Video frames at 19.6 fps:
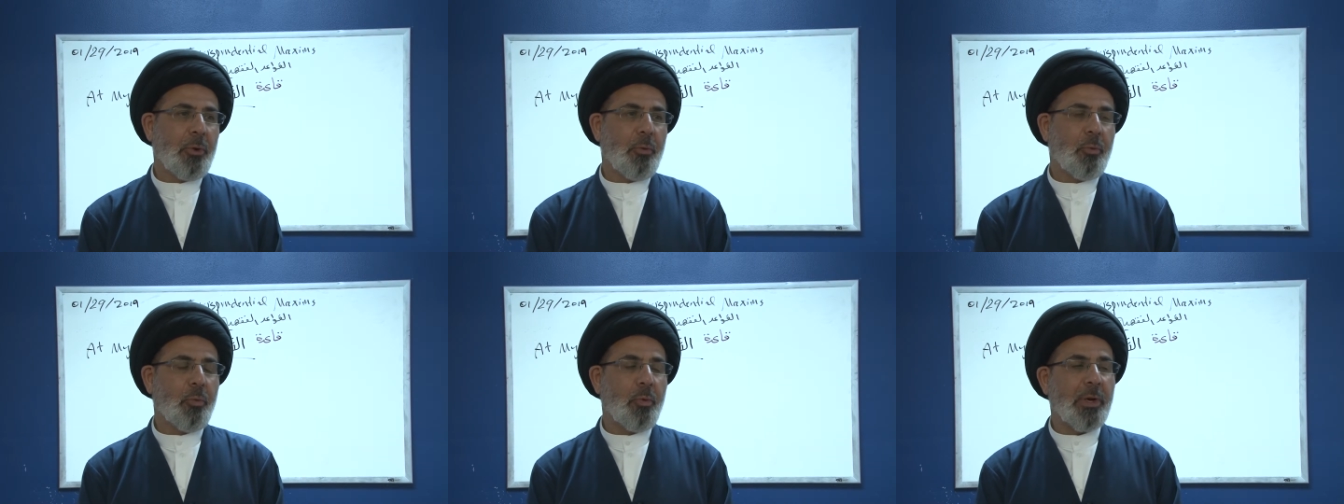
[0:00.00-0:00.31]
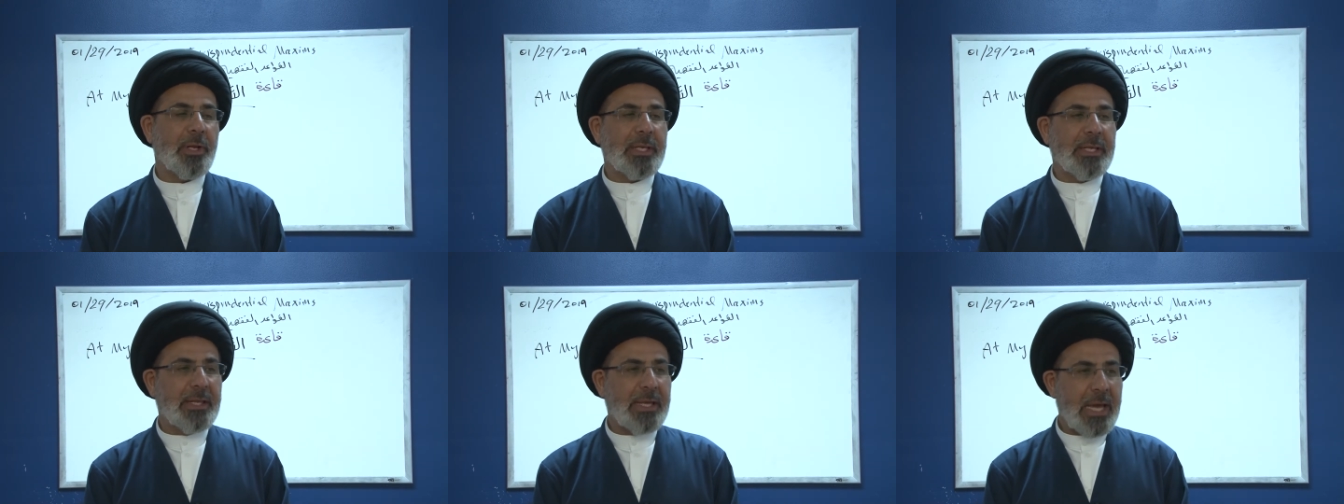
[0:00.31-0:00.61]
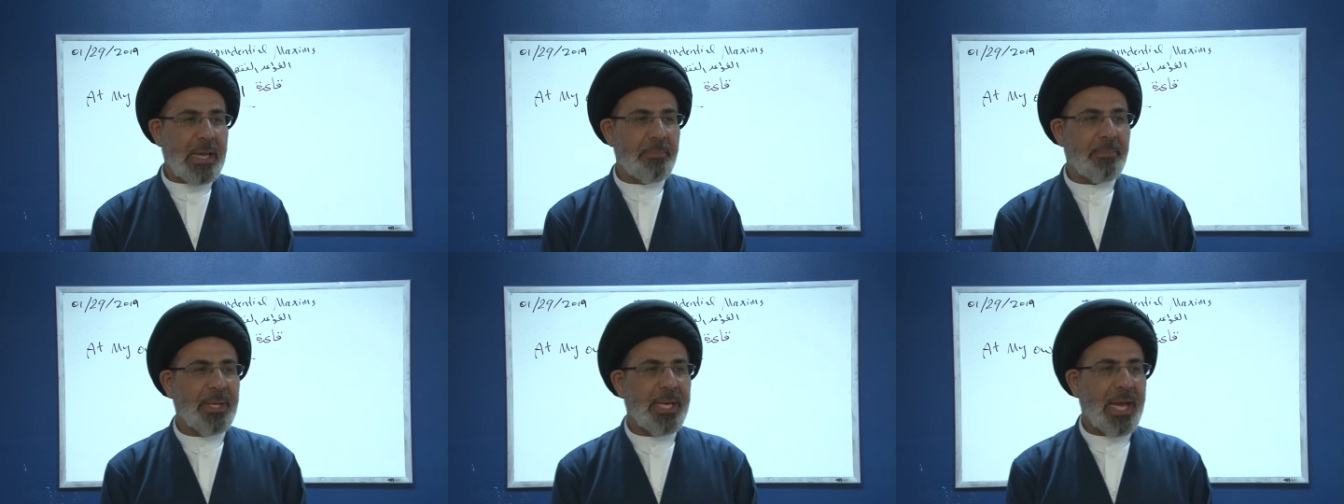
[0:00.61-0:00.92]
Would
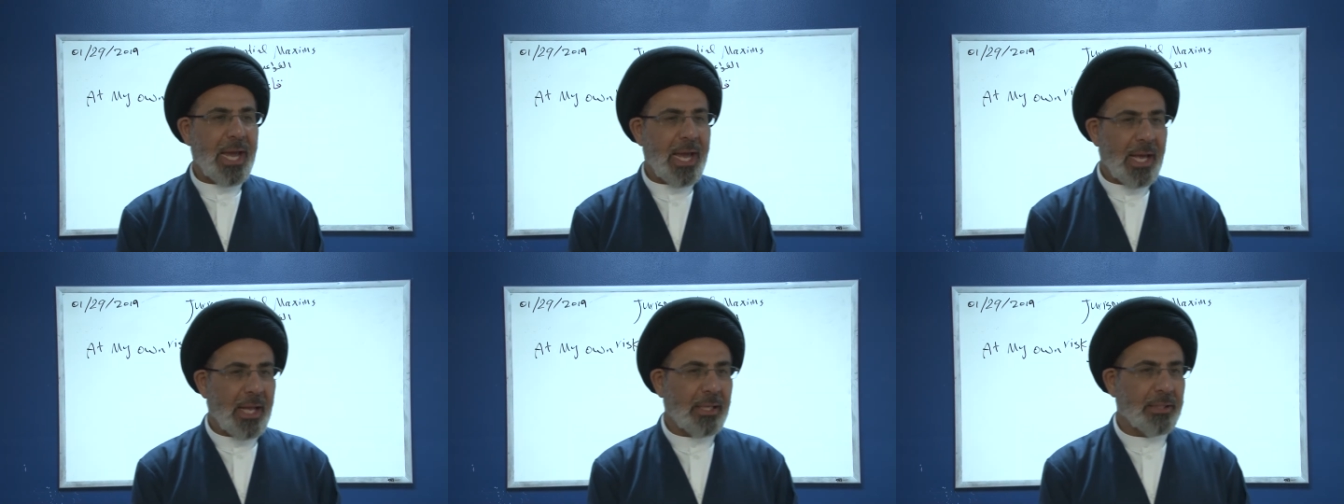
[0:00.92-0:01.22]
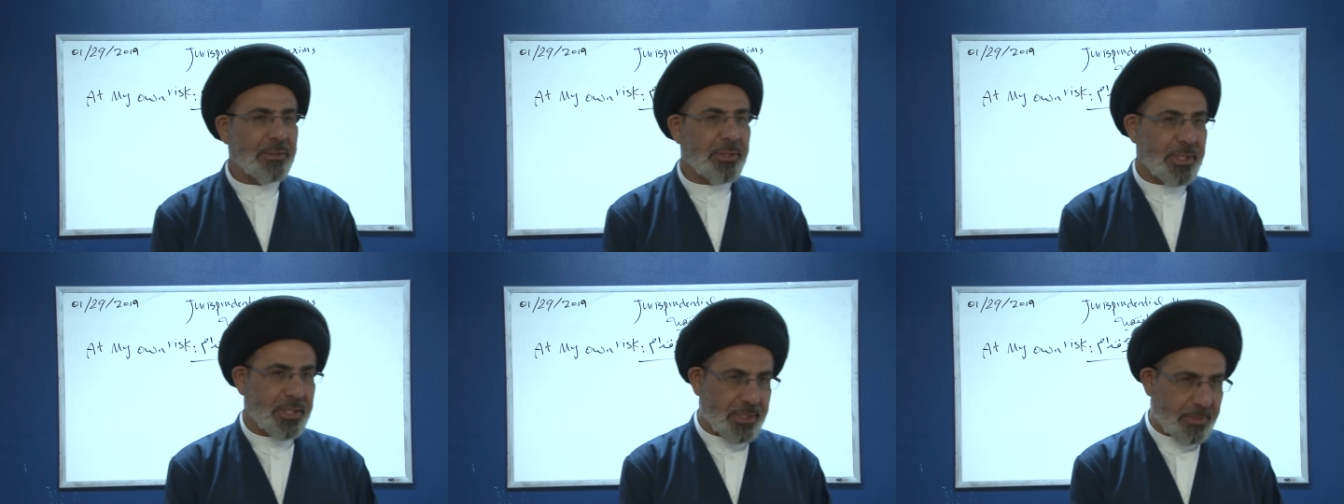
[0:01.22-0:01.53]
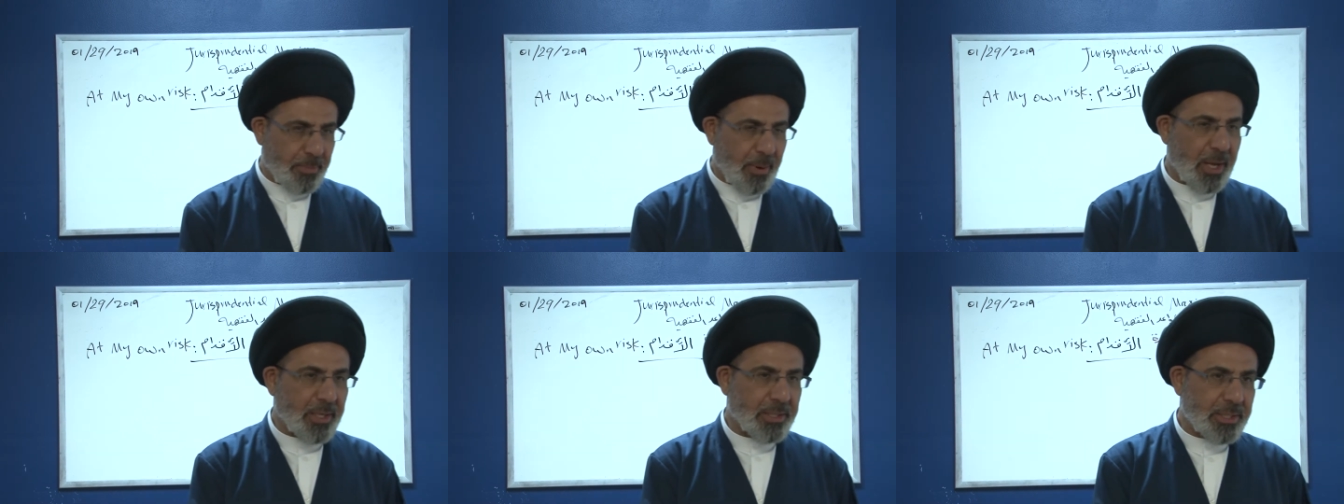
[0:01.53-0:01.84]
they be held
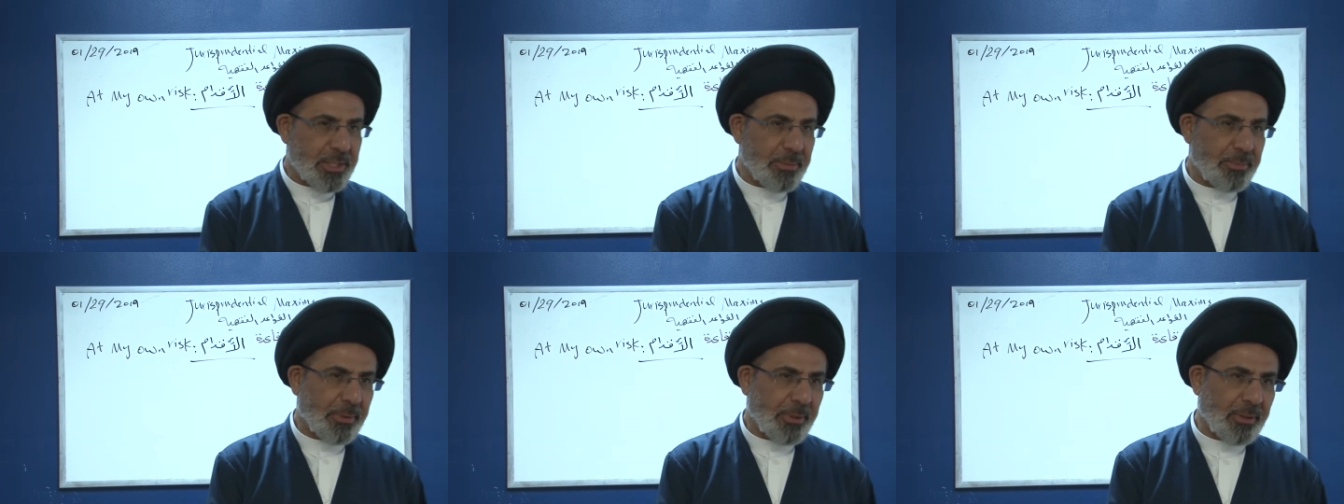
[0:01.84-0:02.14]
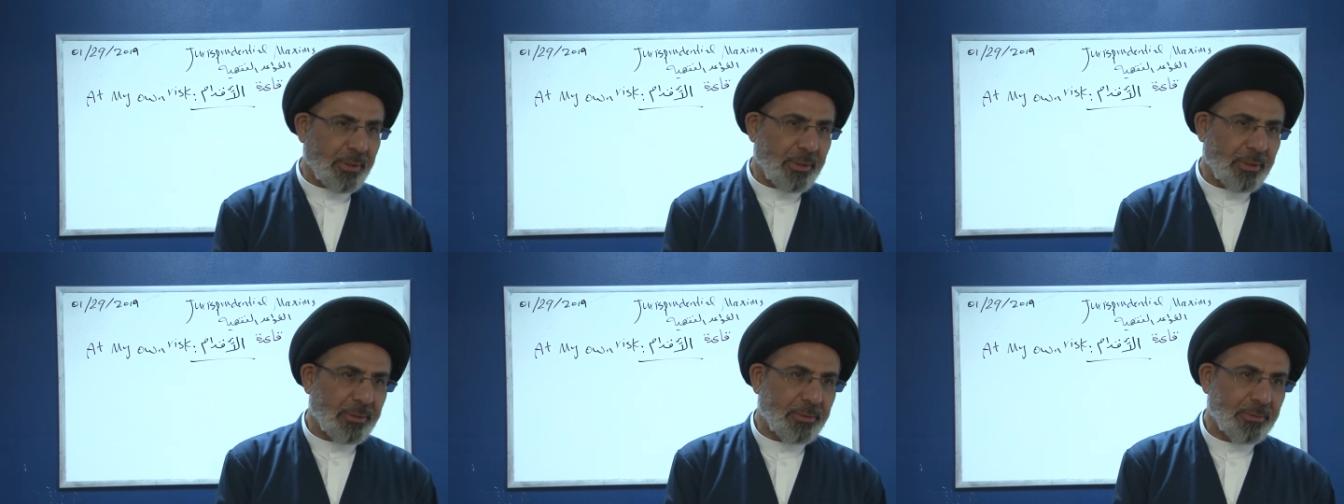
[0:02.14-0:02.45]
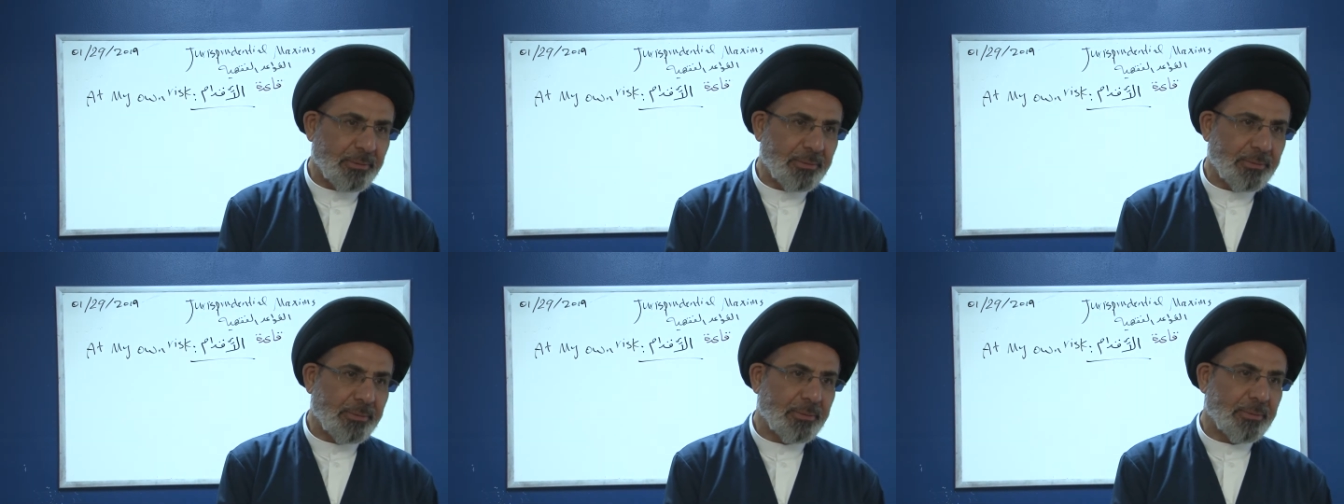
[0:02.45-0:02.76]
responsible
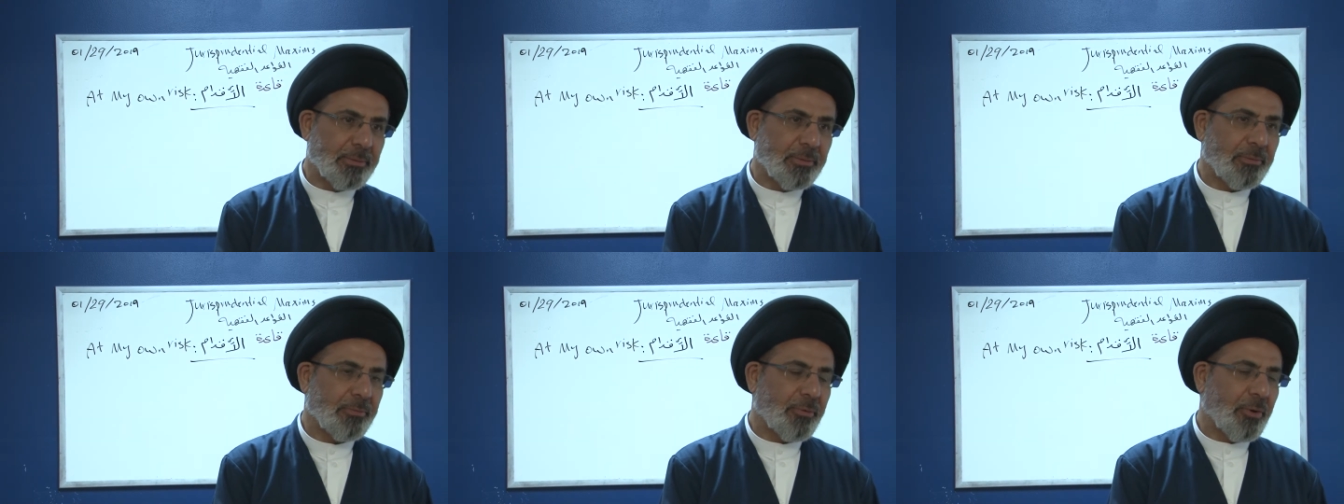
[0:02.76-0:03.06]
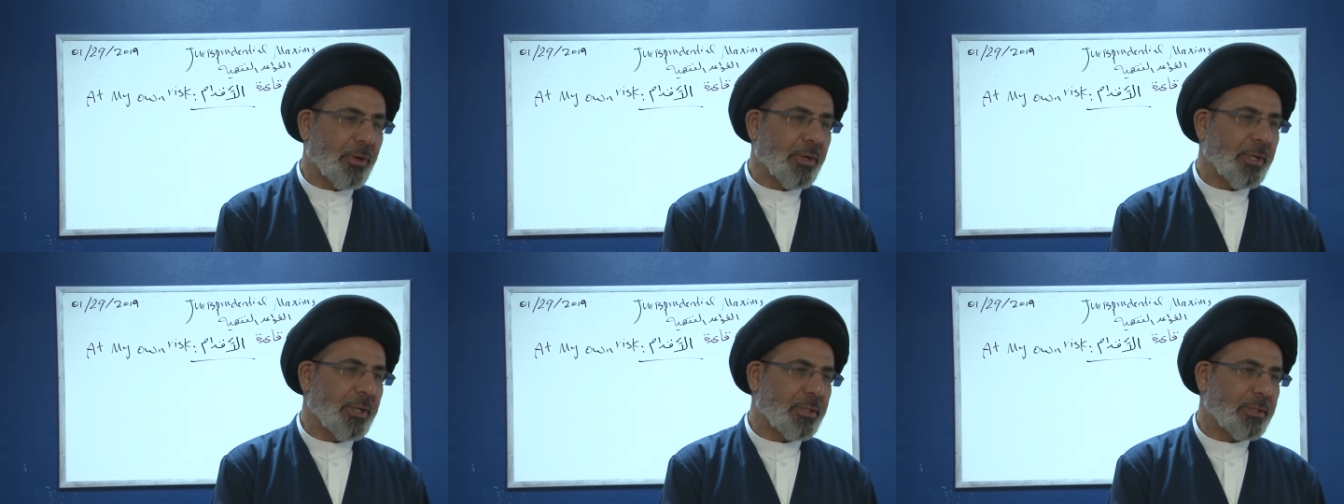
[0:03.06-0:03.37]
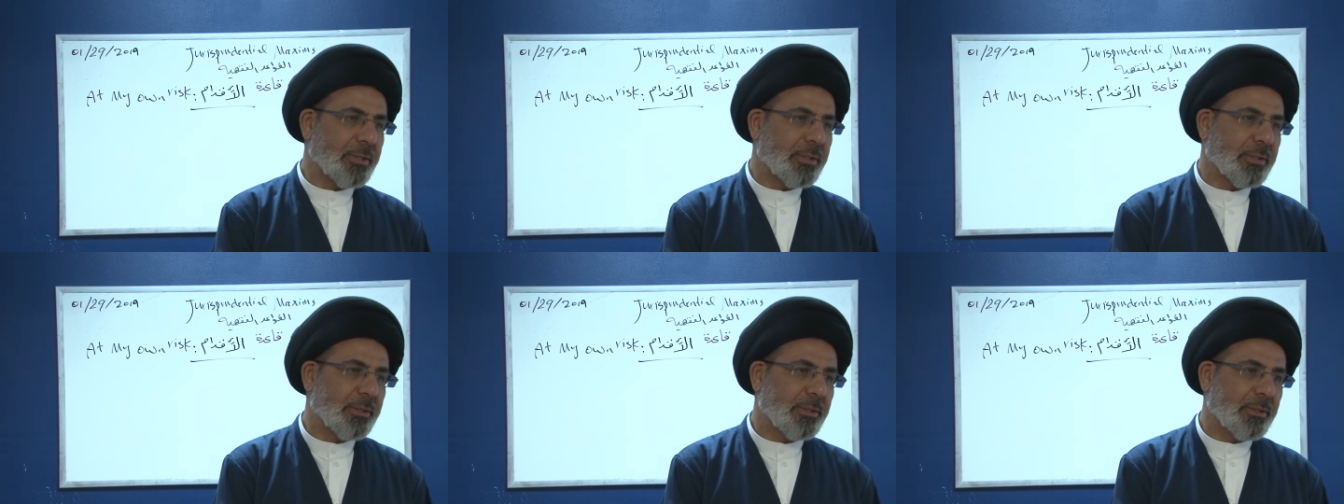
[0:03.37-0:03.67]
for it?